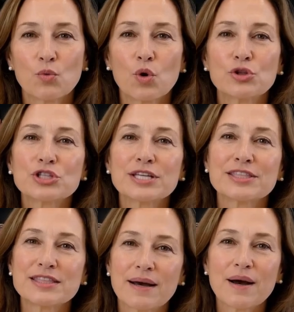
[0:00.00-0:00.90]

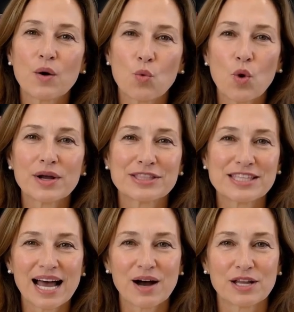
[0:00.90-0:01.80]
watches, once
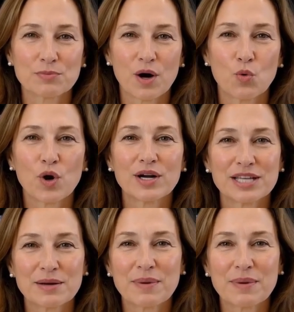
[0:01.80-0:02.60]
carried by working